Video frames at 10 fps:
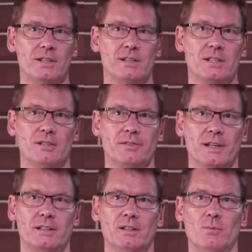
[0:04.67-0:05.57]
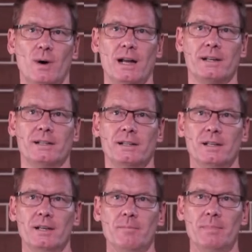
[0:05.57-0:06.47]
and conflicted one
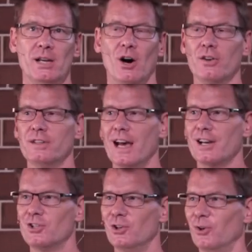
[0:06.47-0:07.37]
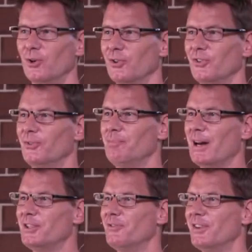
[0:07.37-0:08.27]
beyond our shores,
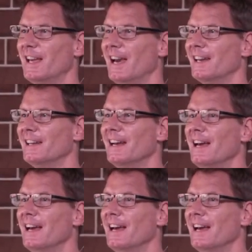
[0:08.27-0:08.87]
but to forget